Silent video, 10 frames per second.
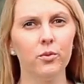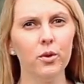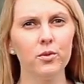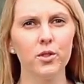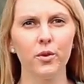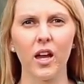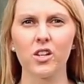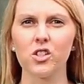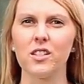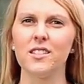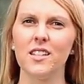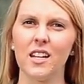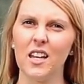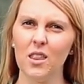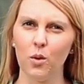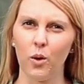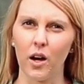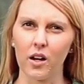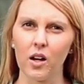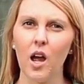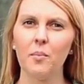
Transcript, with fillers: The roots don't actually sit in the water,